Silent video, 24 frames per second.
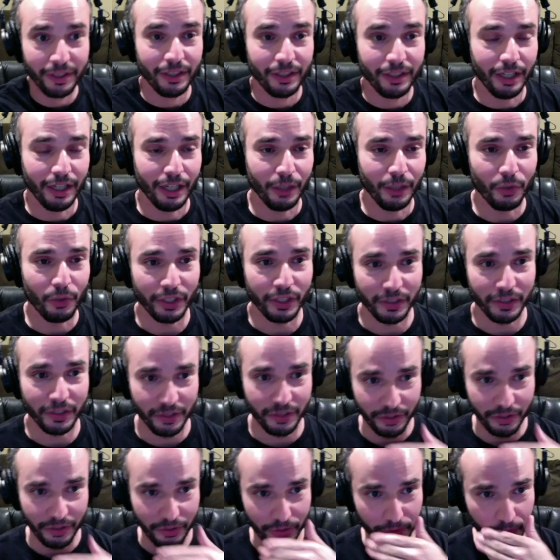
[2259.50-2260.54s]
I wanted
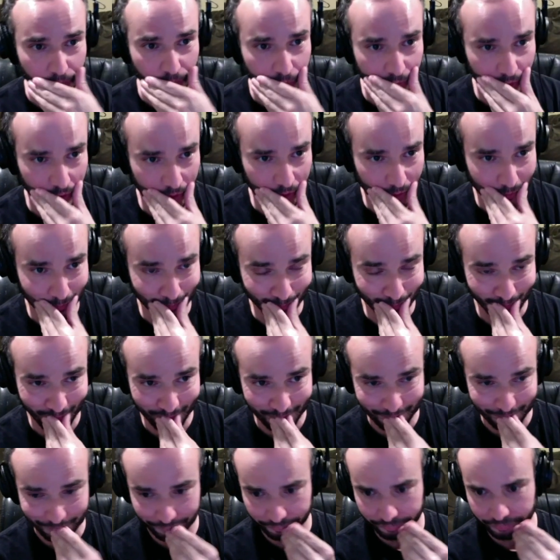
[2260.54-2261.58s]
to do
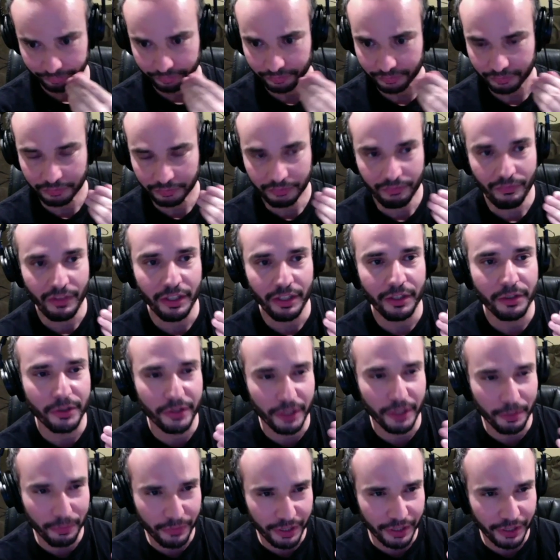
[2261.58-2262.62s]

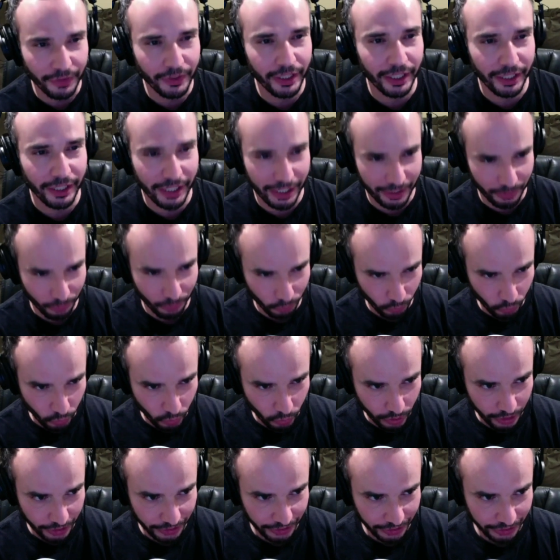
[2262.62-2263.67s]
something that had
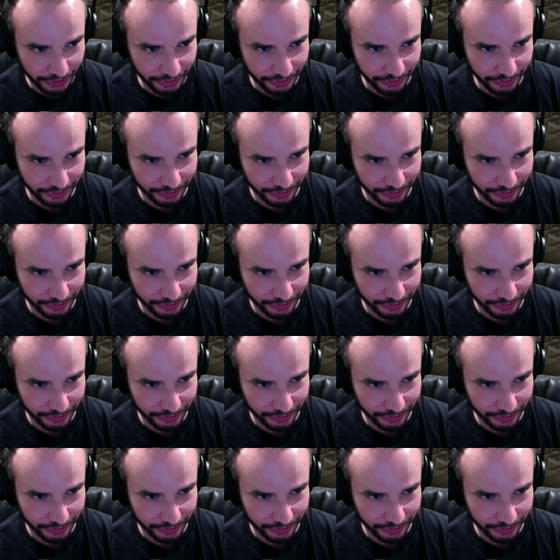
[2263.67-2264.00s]
one,